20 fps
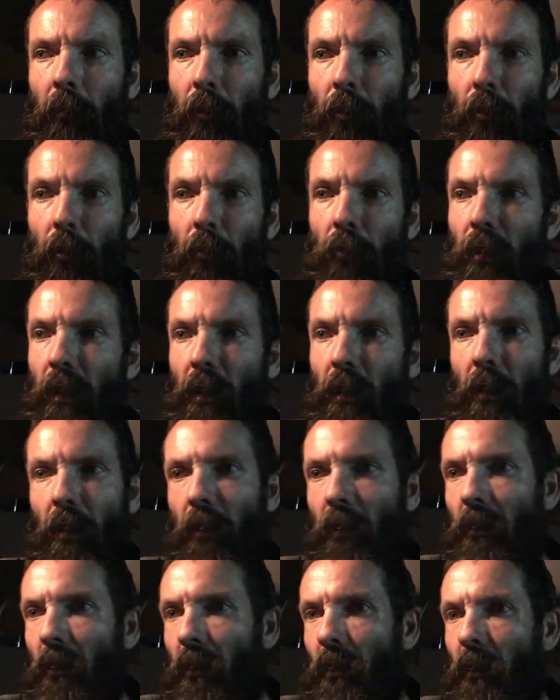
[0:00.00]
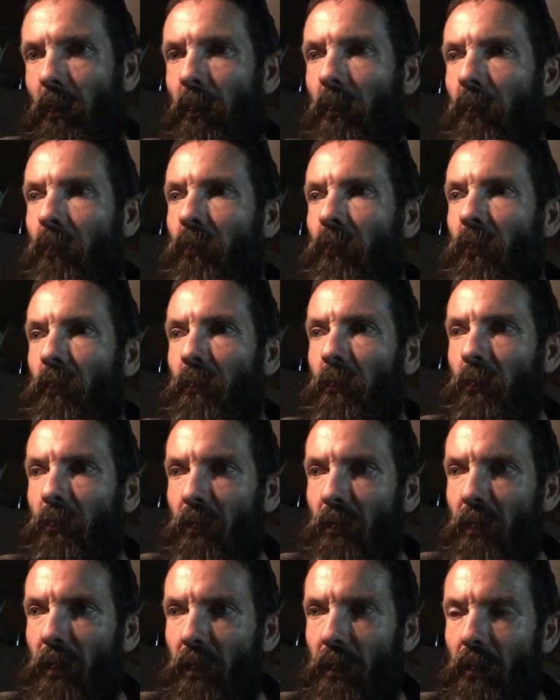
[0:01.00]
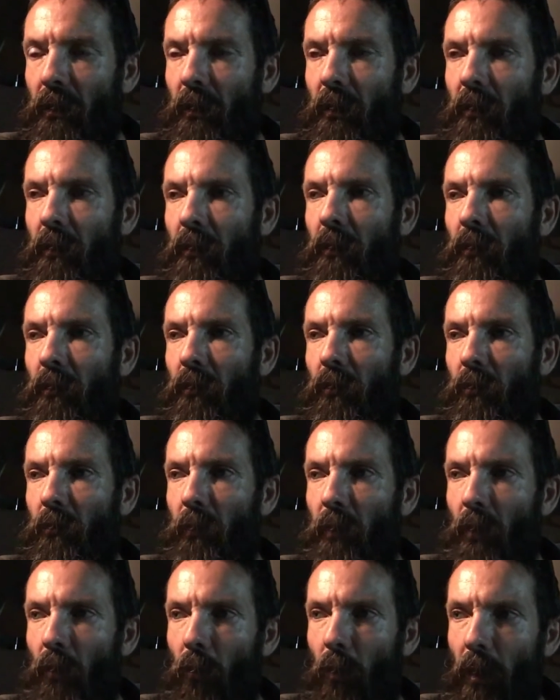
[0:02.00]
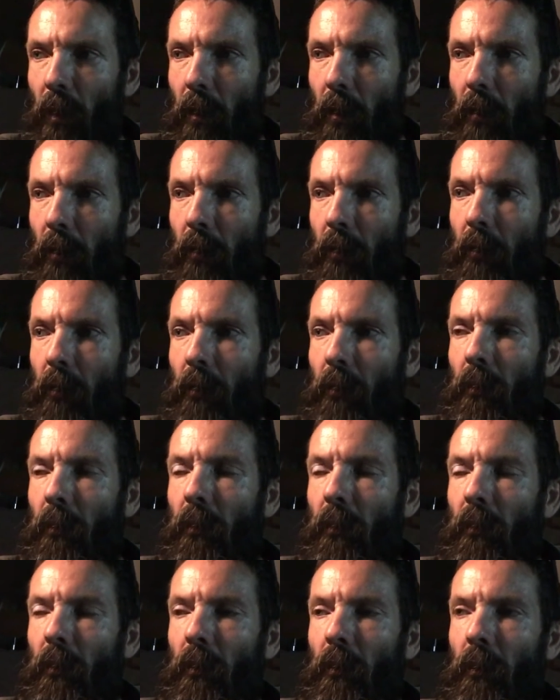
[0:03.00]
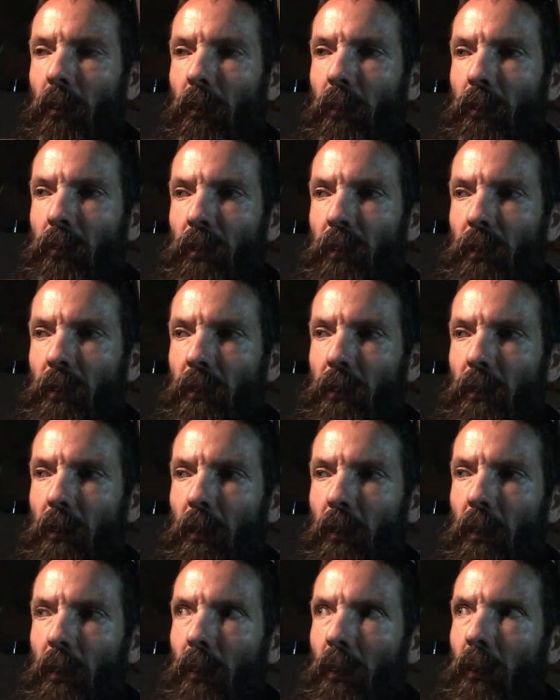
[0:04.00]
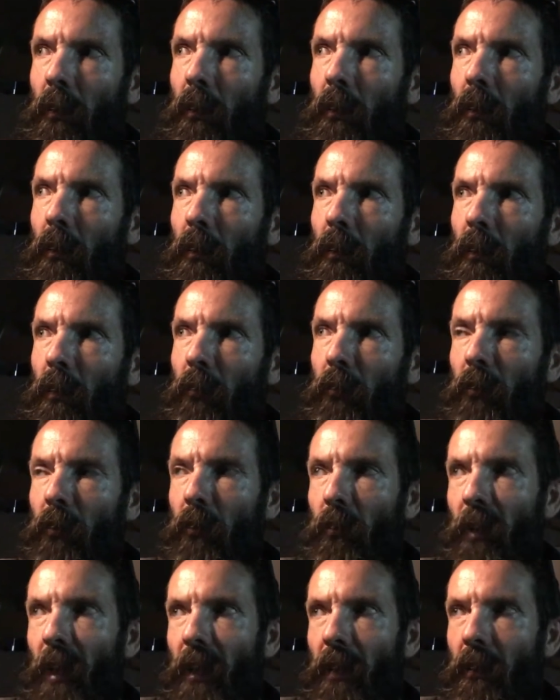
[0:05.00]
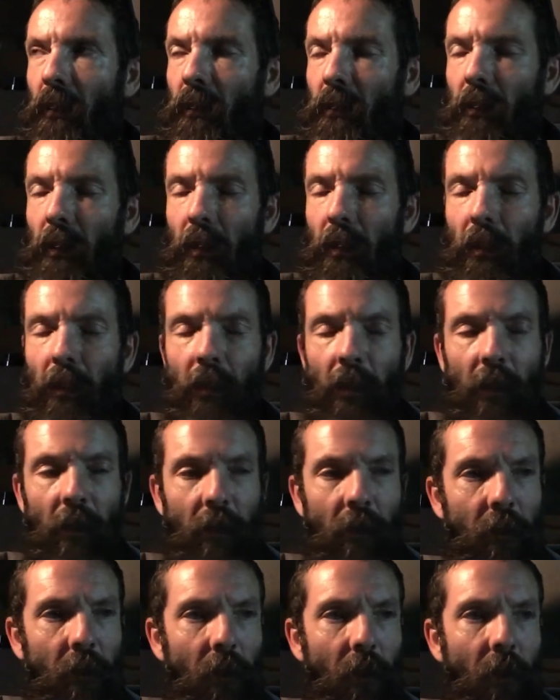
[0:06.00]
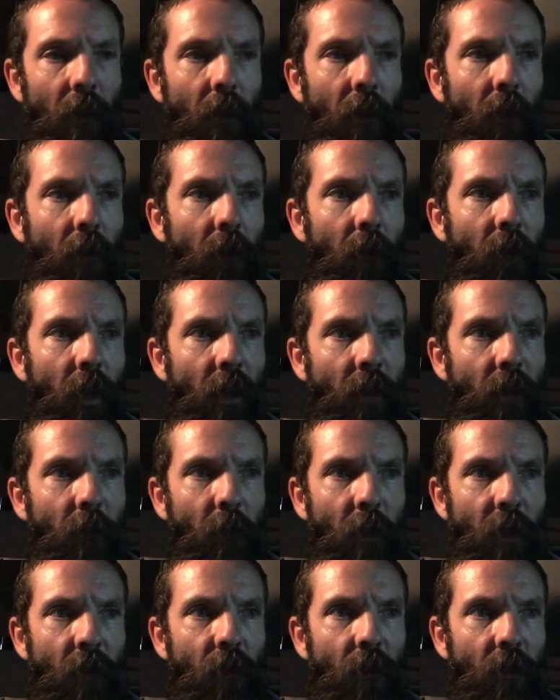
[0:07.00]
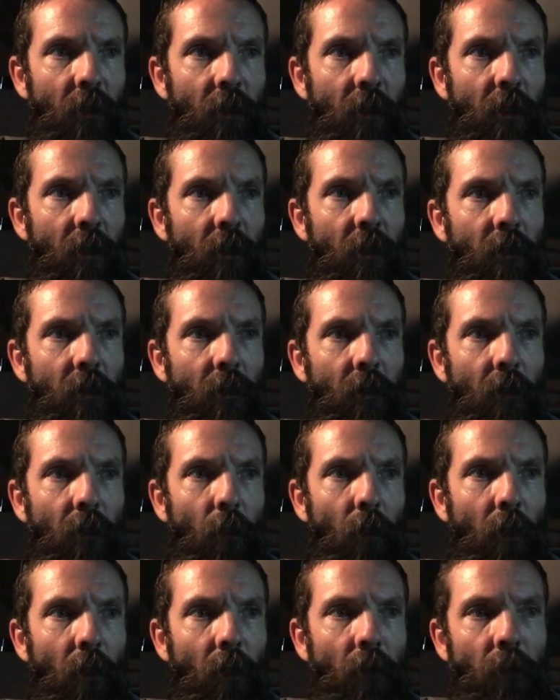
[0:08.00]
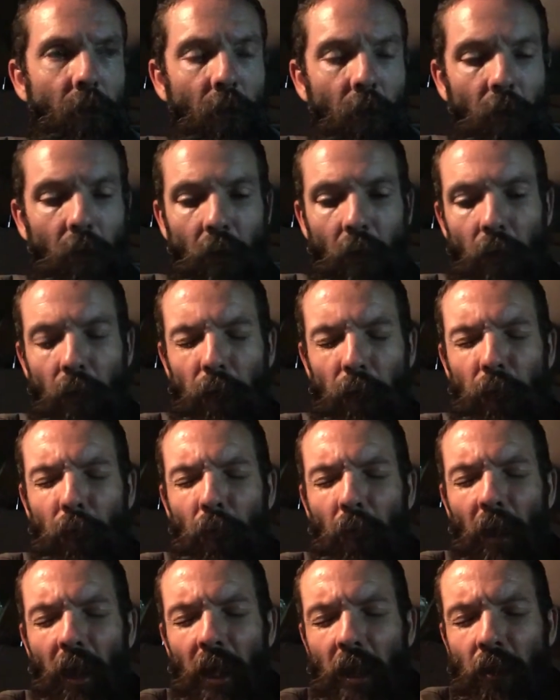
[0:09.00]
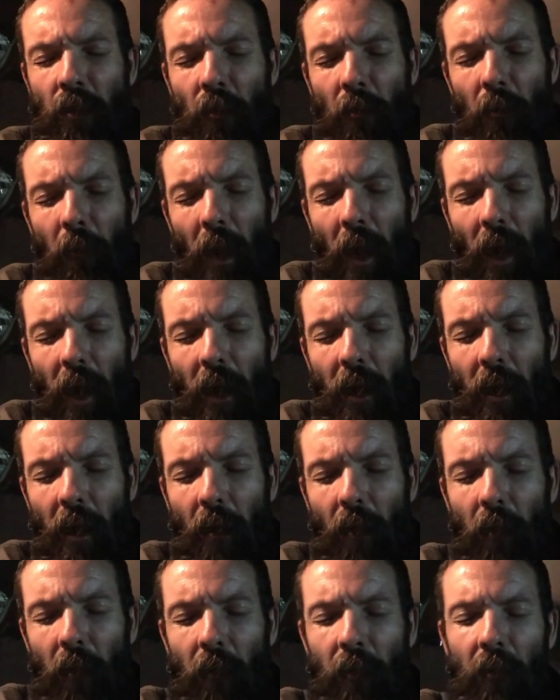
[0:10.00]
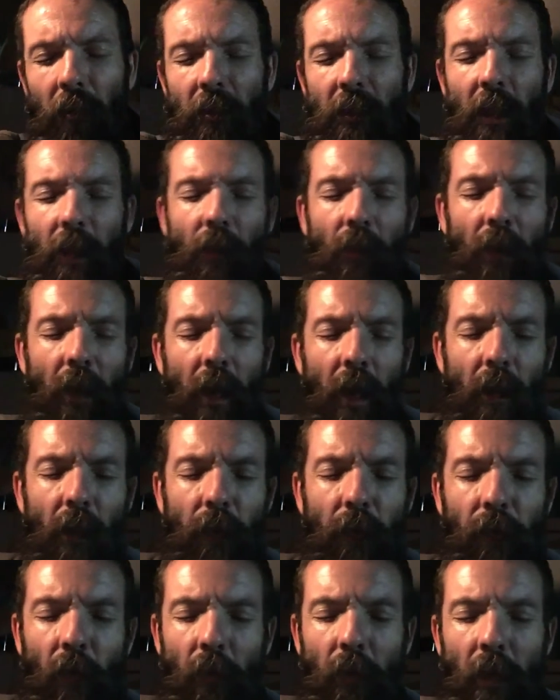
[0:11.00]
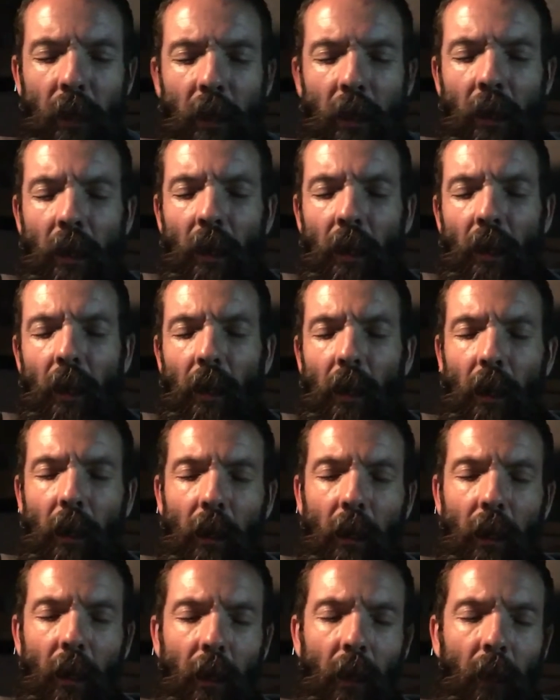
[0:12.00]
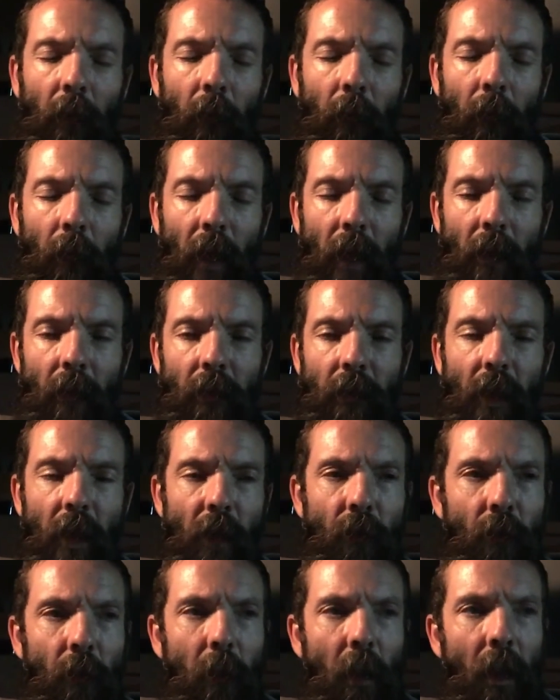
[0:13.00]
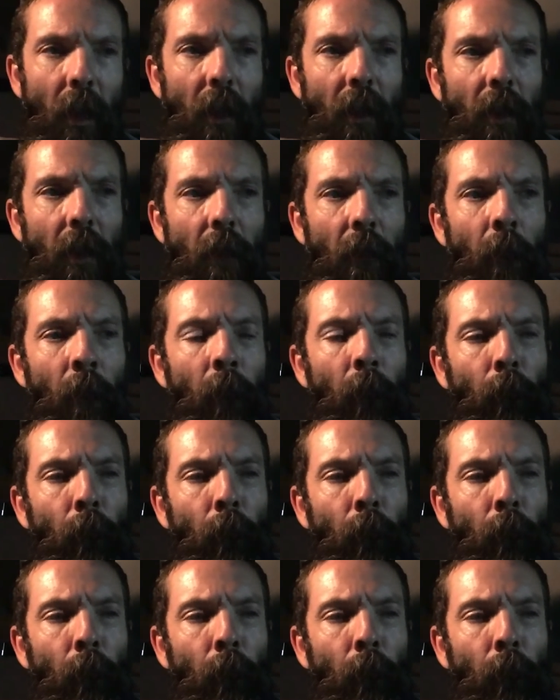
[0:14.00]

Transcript: You don't need anything. Just exist. Just be aware. Just feel that contentness of that spaciousness. Whether you're fully in your body, or it feels like you're kind of floating outside your body,